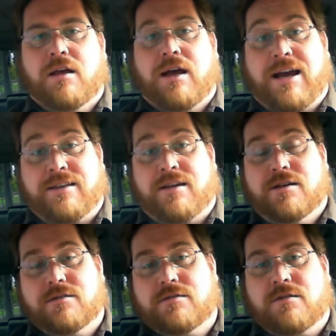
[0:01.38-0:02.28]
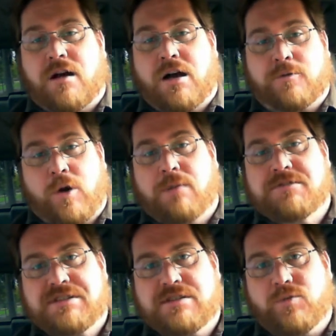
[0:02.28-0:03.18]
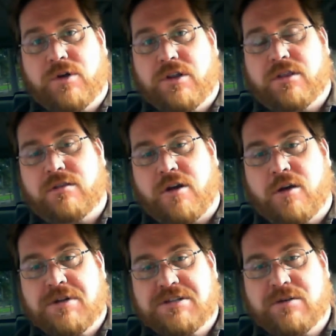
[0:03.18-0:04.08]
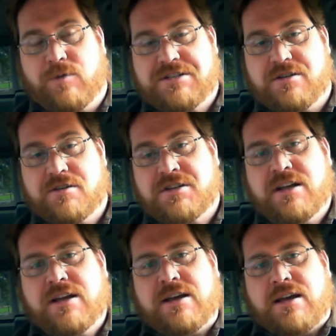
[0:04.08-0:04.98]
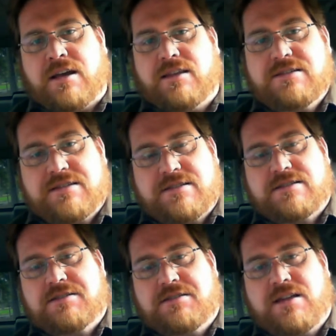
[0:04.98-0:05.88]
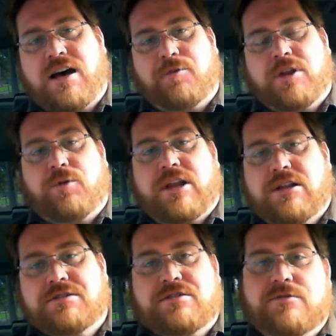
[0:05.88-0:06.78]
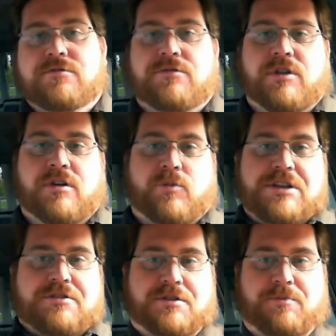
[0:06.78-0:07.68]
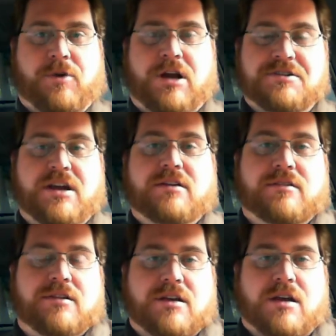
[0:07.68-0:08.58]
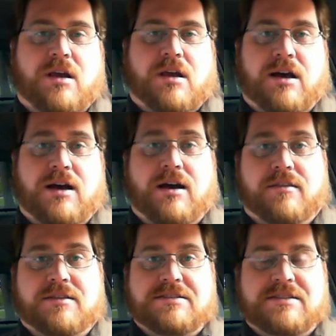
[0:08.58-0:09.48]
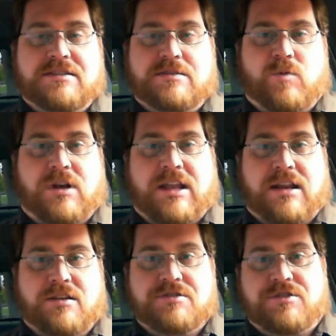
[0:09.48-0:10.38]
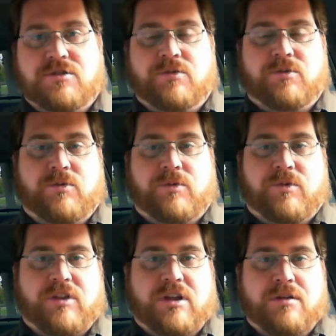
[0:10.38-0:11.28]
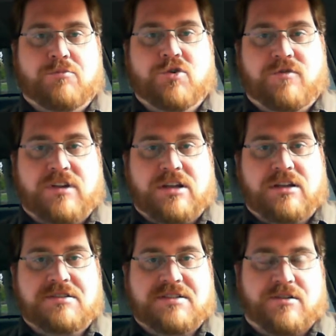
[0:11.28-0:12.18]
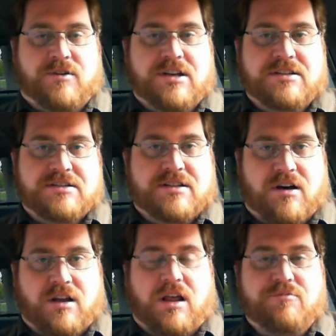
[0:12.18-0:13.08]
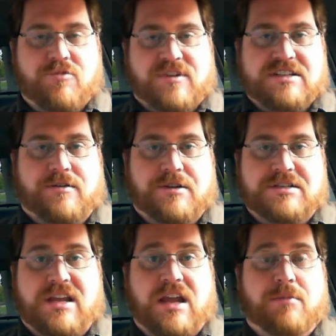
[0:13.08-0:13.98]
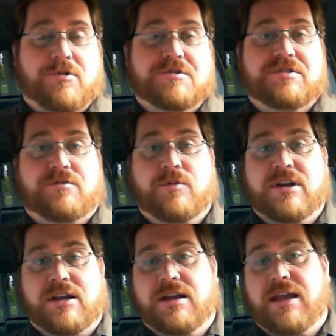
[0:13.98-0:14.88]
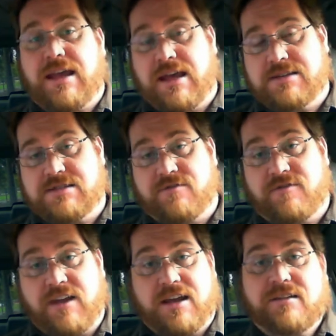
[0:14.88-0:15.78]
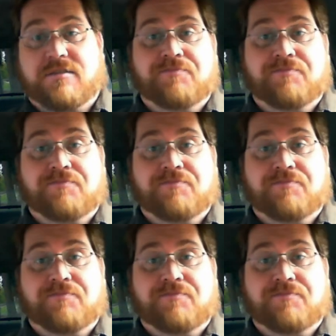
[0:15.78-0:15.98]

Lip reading: Hi there, Hawke Robinson with RPG Research. This is not really related to the research project. This is related to the movie series, the online movie series, Gamers 3, Hands of Fate.